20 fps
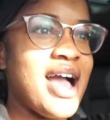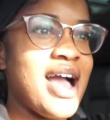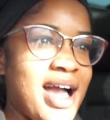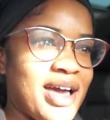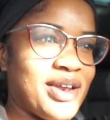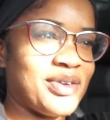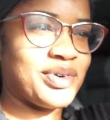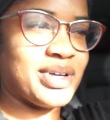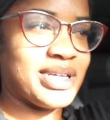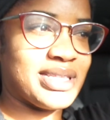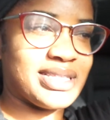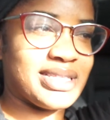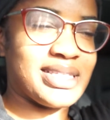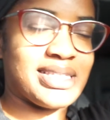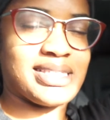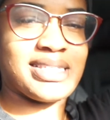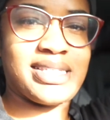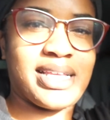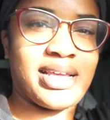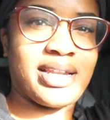I don't get
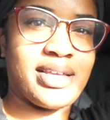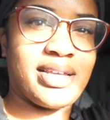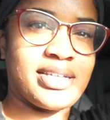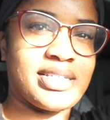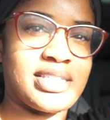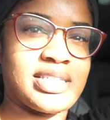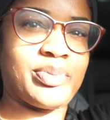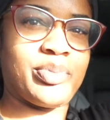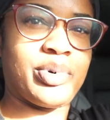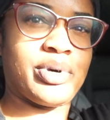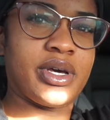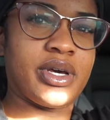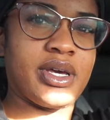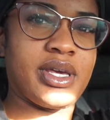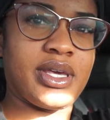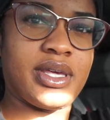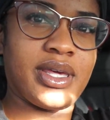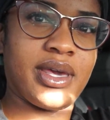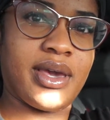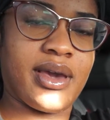settings. But
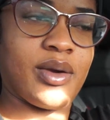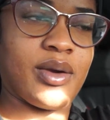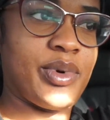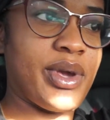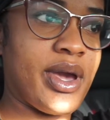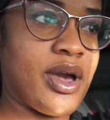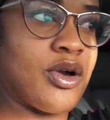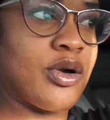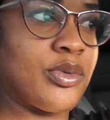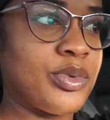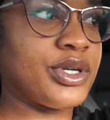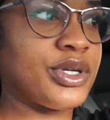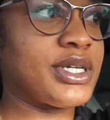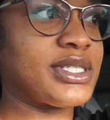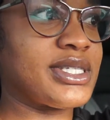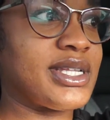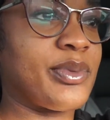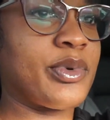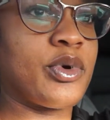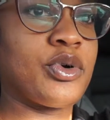yeah, we at Home Goods
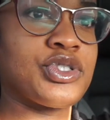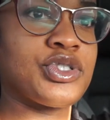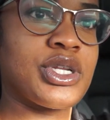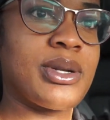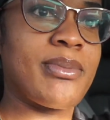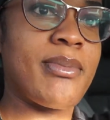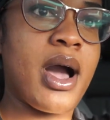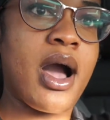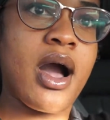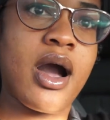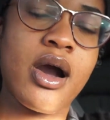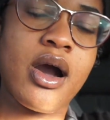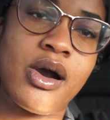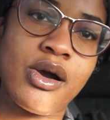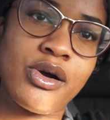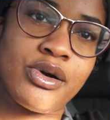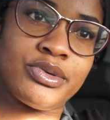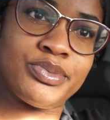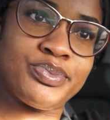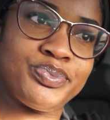and I'm going to the
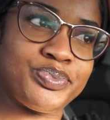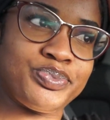mall.